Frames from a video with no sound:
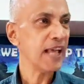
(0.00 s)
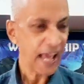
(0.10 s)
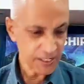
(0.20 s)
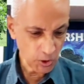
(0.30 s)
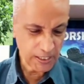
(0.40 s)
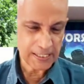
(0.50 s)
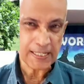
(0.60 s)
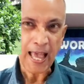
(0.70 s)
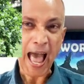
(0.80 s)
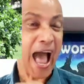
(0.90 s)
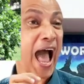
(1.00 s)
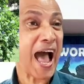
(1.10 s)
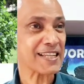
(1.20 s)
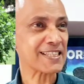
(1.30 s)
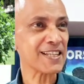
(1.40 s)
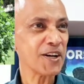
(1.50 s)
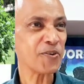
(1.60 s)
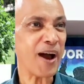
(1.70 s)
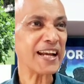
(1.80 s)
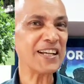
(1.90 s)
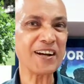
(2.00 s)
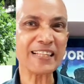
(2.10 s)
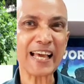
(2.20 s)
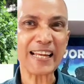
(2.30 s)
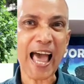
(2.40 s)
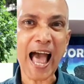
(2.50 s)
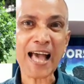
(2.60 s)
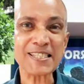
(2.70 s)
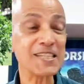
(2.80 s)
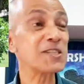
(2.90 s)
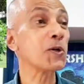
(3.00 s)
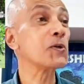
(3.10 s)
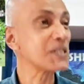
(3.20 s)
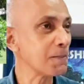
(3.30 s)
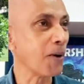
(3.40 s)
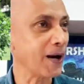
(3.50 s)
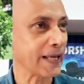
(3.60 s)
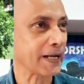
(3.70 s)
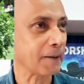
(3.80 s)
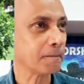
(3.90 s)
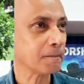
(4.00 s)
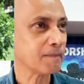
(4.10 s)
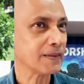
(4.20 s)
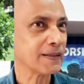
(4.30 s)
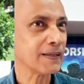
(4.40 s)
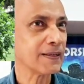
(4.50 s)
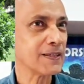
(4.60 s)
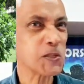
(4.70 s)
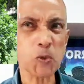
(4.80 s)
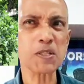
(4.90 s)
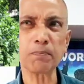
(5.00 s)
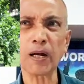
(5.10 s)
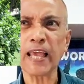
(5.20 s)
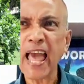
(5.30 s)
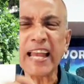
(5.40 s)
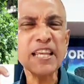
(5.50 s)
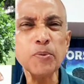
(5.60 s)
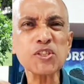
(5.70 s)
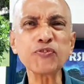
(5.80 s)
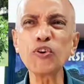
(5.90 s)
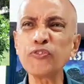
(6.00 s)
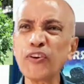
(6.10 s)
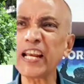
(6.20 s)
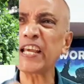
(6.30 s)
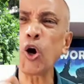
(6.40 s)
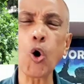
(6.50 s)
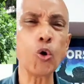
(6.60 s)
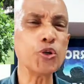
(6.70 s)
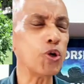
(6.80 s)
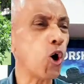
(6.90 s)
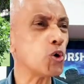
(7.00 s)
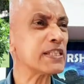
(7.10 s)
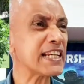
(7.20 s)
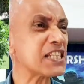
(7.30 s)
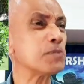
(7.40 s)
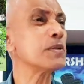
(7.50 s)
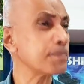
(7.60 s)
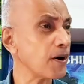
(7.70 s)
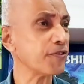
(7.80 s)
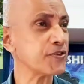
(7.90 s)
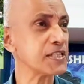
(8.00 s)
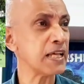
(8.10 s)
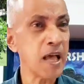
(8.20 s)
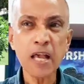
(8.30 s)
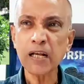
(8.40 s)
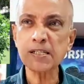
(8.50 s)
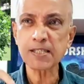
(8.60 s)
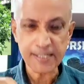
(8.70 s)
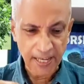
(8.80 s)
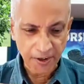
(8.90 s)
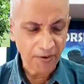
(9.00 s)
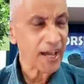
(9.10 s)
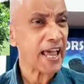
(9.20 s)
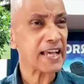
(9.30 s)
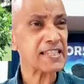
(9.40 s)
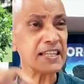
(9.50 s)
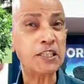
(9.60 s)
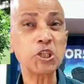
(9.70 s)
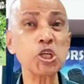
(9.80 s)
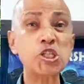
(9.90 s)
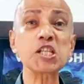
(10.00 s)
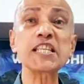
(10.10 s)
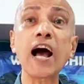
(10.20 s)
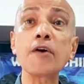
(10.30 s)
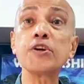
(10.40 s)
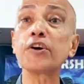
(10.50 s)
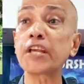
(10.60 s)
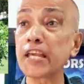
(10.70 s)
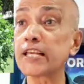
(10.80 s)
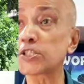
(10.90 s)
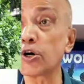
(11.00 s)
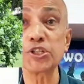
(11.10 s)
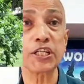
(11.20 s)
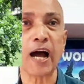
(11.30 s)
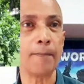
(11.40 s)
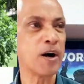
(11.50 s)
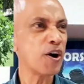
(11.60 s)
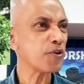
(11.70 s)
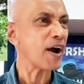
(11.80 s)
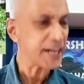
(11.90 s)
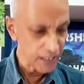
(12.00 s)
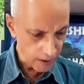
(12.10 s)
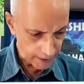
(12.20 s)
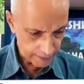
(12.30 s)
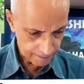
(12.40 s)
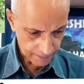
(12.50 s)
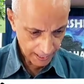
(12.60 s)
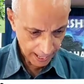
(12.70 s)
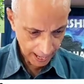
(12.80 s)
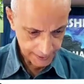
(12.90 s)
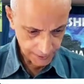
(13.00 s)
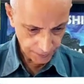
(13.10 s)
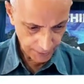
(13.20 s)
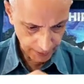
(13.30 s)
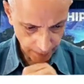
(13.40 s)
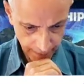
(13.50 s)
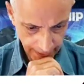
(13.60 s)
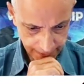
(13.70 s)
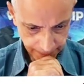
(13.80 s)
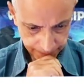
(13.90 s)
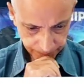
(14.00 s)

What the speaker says: And so this ass, riding on that ass, is so symbolic. So symbolic. And he was fulfilling Old Testament prophecy. Because Zechariah had said, this is how your king is going to come. Riding on an ass. Riding on an ass.